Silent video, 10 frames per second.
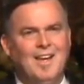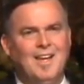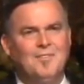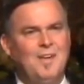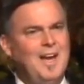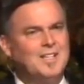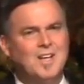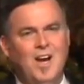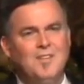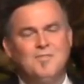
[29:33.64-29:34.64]
In fact,
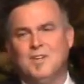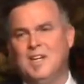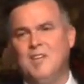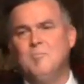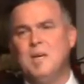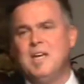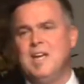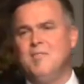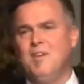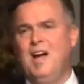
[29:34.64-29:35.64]
God forgive me
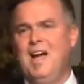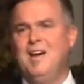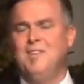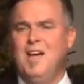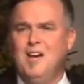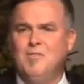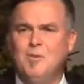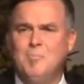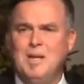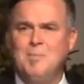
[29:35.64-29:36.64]
if I have
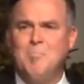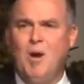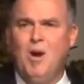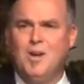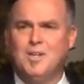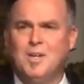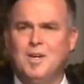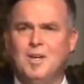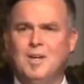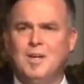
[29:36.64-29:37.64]
ever been part
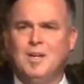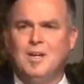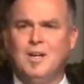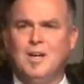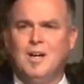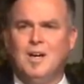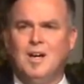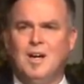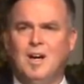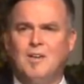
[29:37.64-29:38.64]

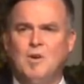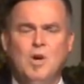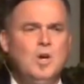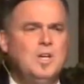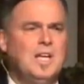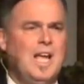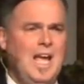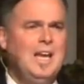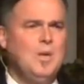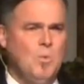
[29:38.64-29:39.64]
of hurting
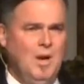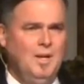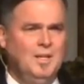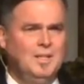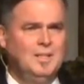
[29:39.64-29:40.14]
anyone